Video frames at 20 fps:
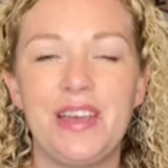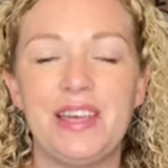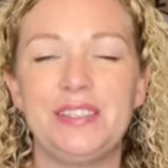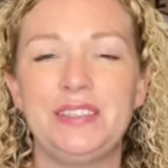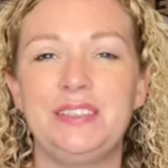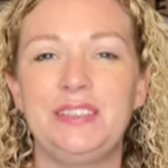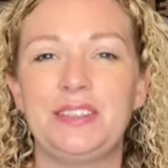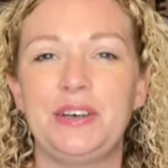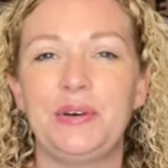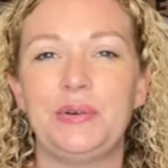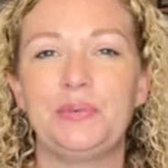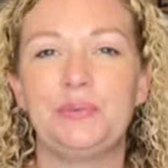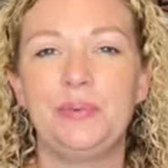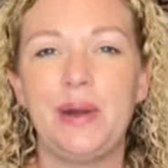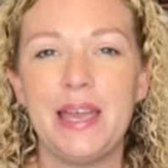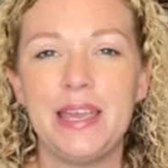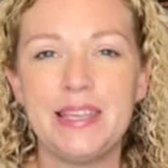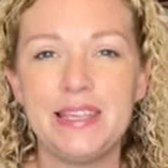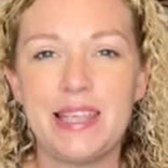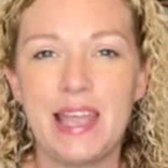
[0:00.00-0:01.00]
And so
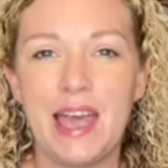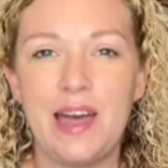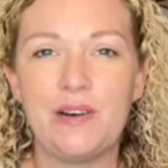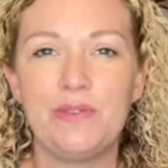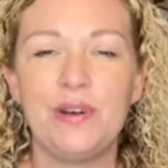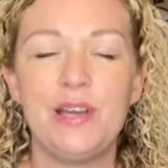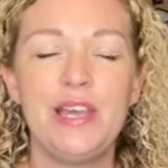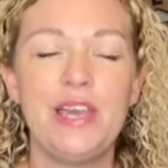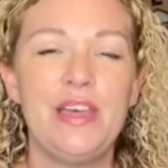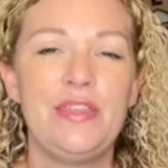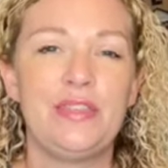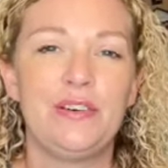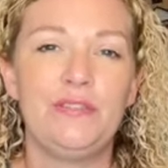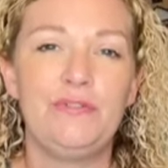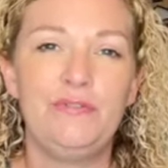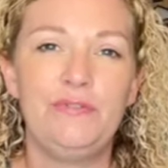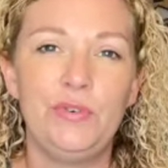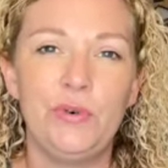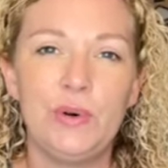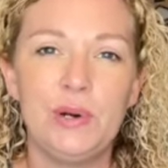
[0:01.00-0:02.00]
right now, the
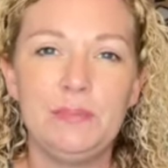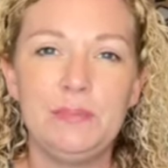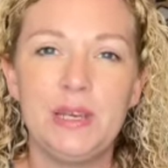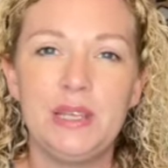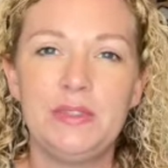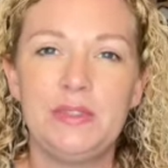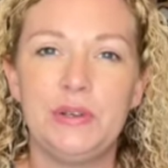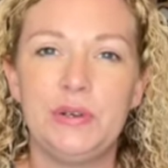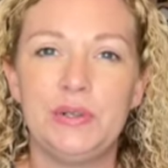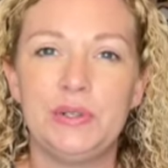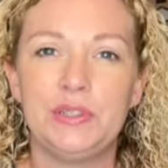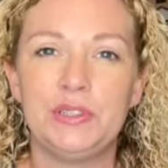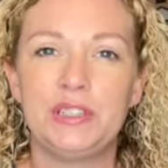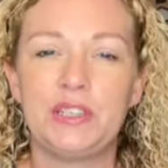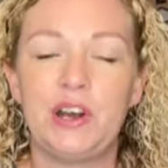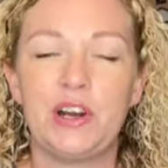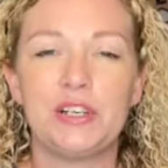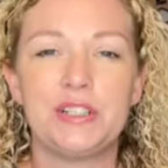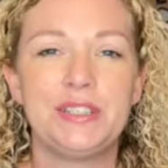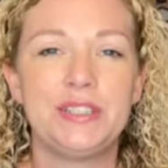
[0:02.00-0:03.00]
4-month-olds
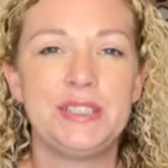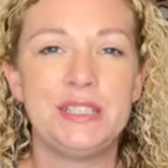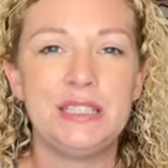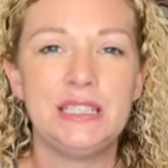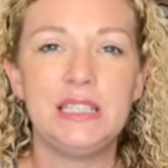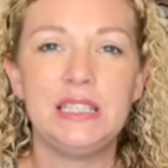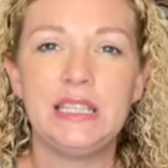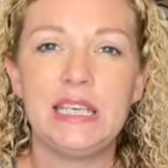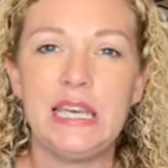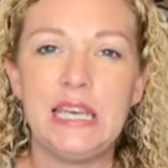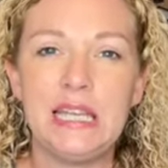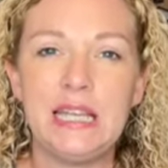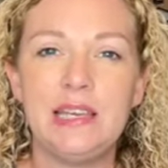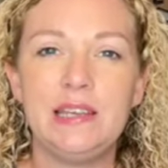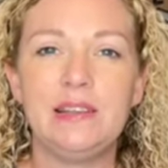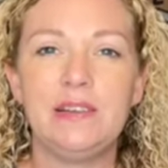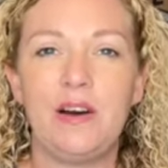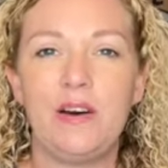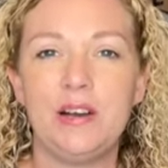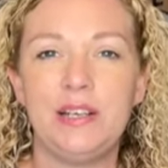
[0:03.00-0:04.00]
are still
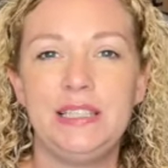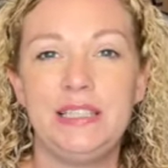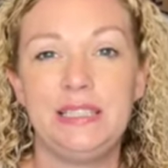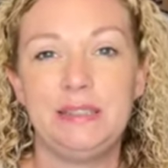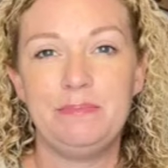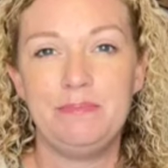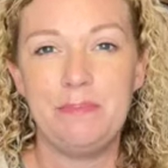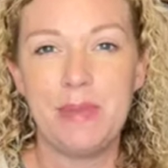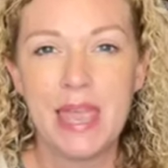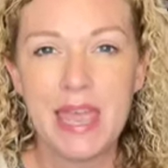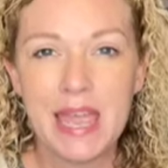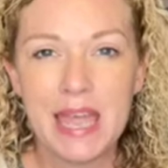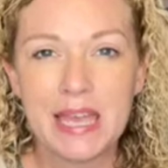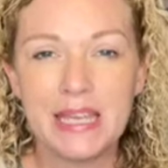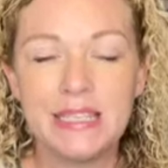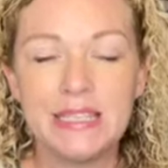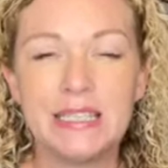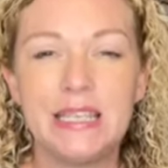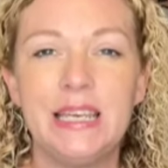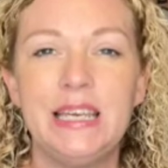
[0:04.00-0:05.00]
eating on
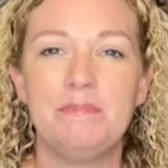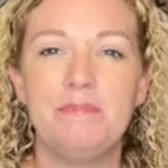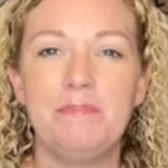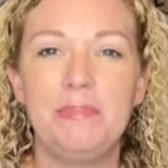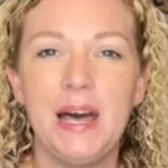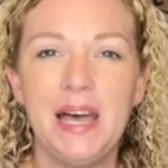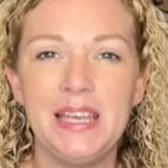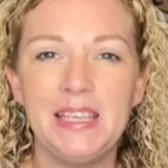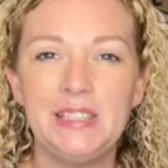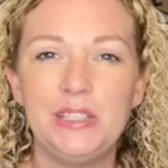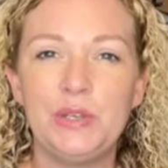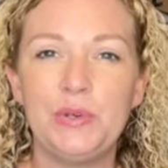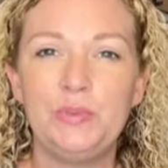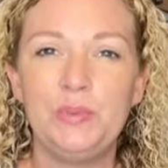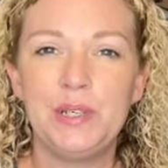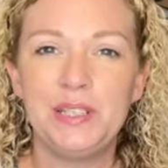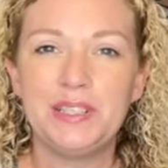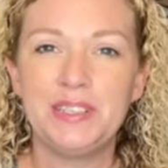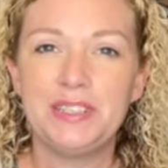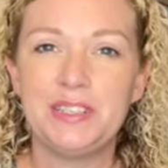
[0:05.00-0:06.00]
demand, but you
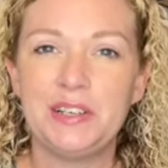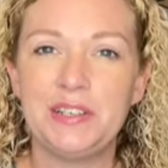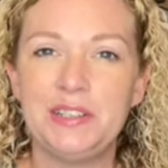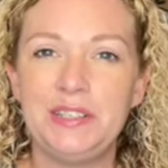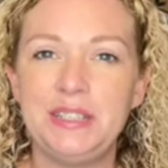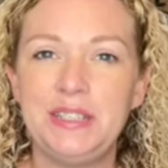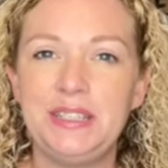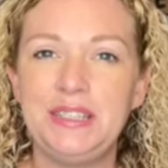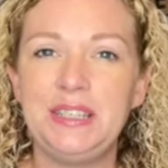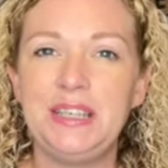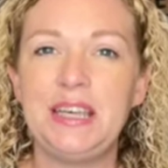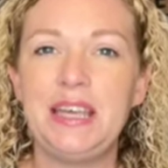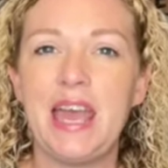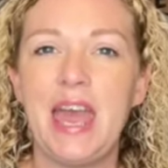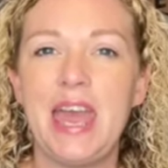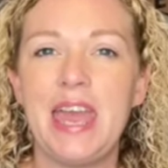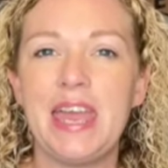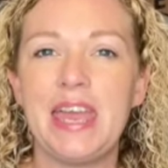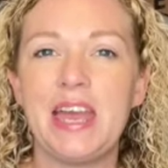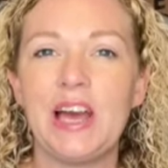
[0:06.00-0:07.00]
will start to see
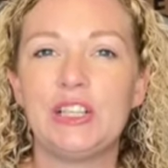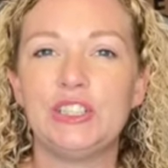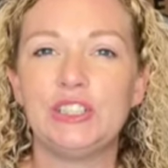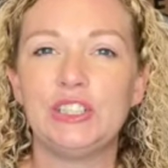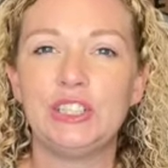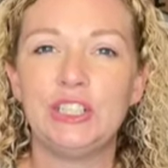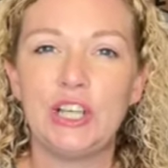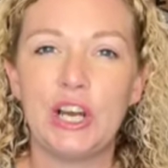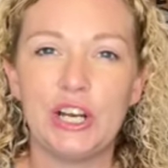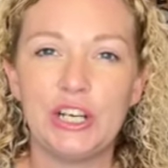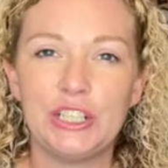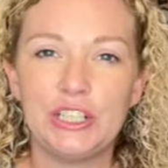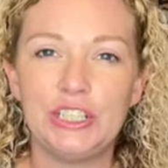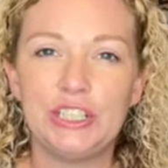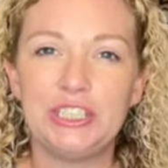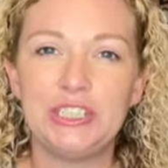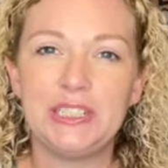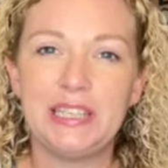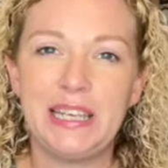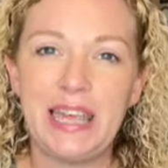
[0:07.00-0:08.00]
a
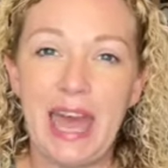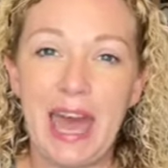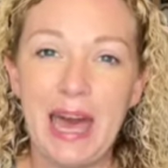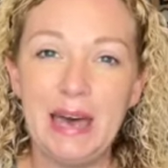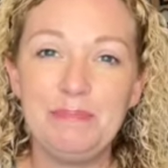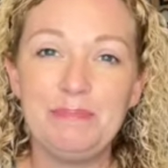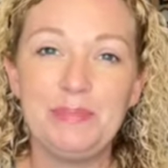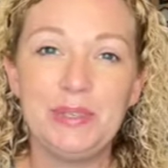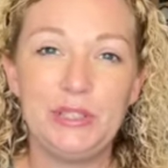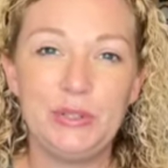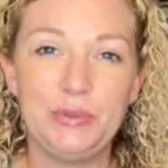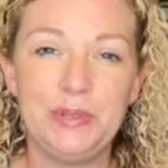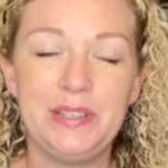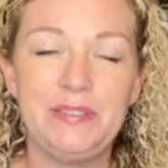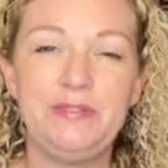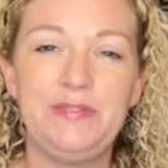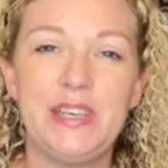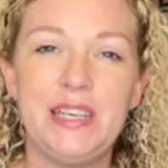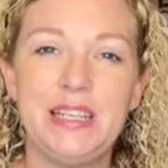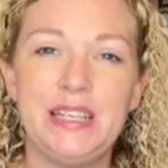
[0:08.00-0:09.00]
larger gap
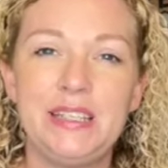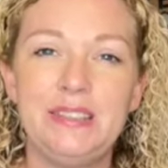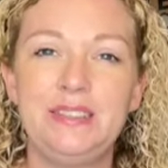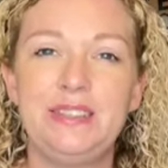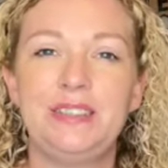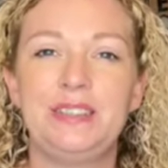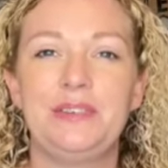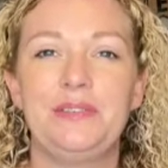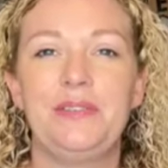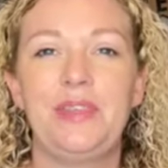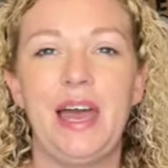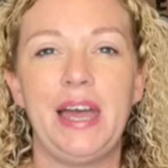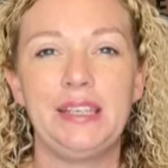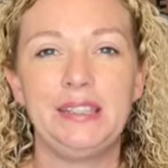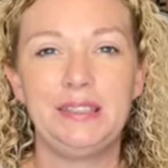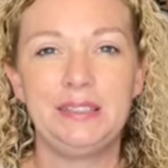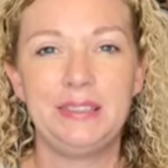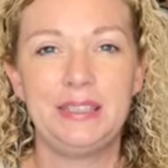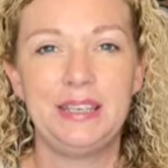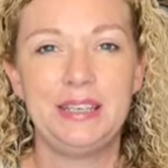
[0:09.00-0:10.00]
between feedings. So
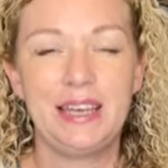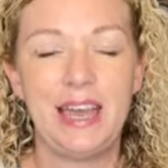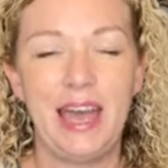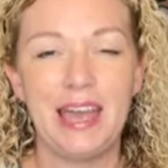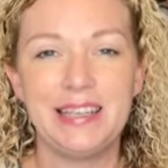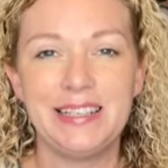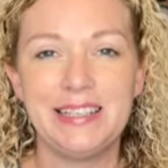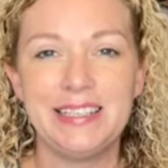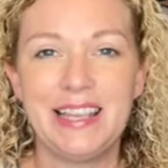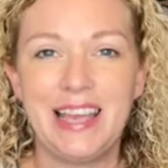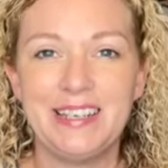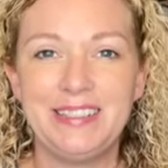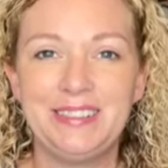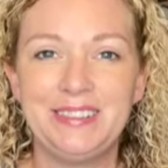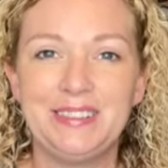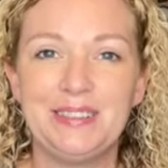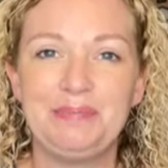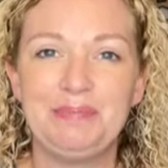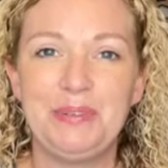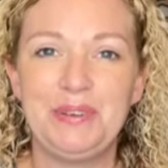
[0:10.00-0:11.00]
that's kind of nice
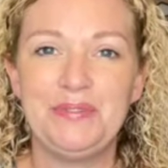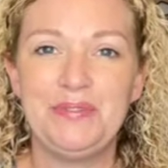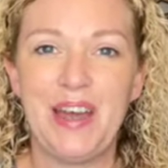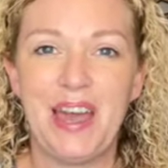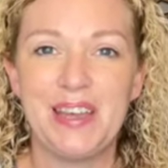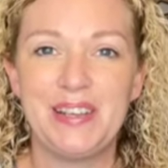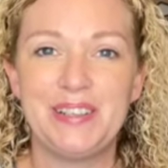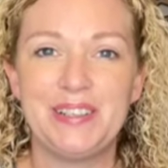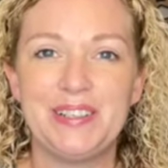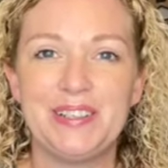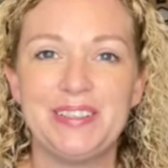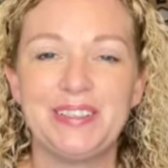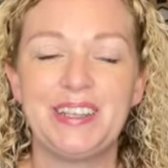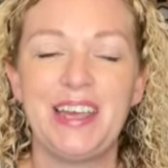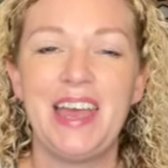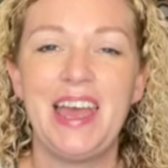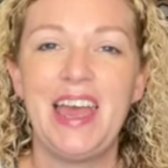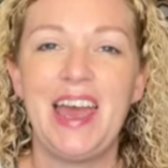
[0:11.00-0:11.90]
as providers.